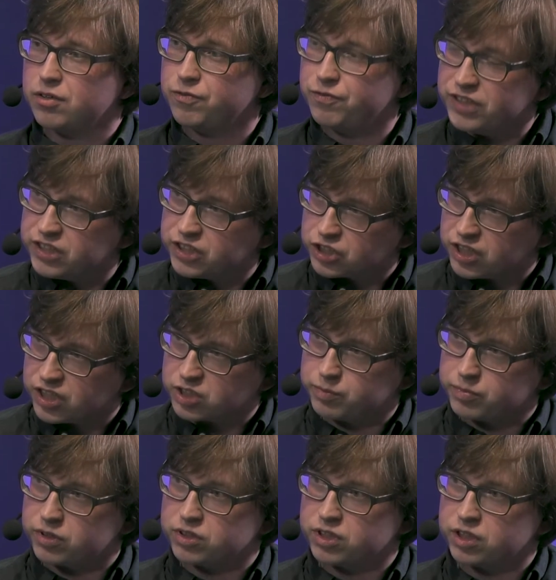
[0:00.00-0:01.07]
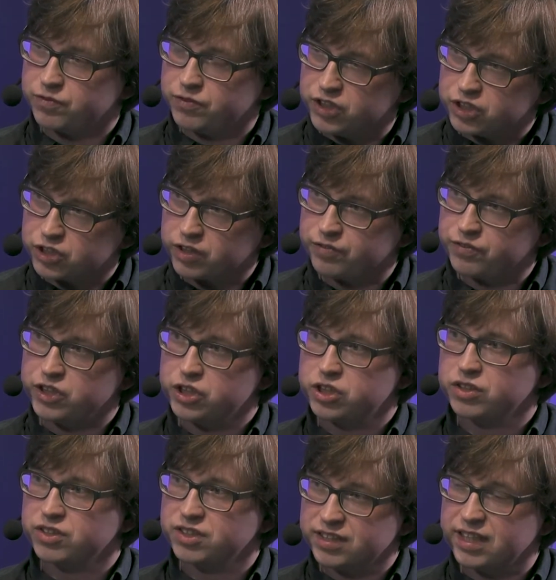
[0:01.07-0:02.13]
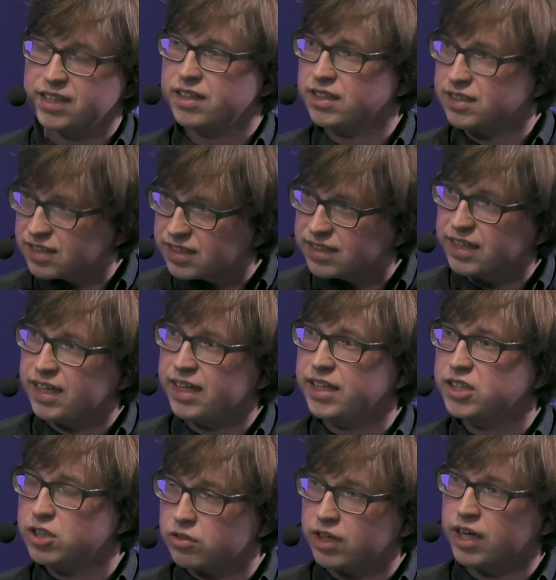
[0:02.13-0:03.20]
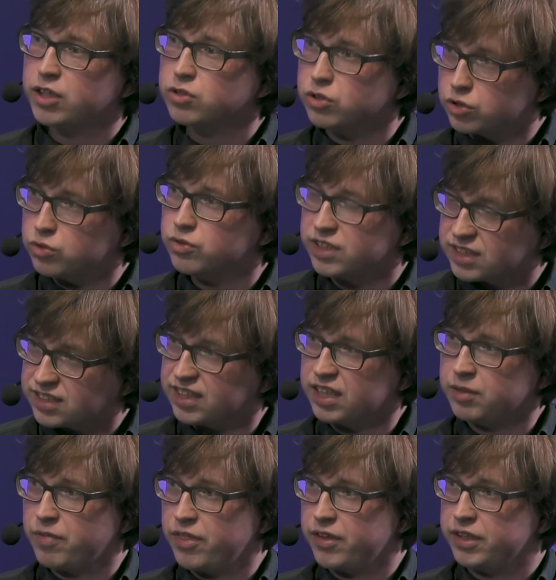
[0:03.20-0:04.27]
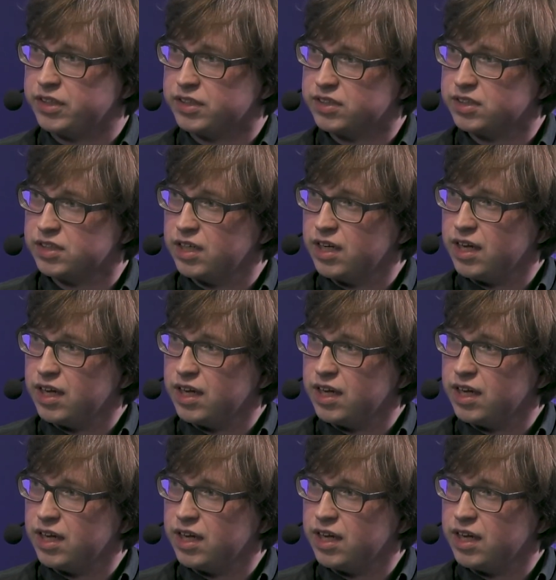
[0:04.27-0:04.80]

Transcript: Finnish experts and Finnish officials say that they try to do the same things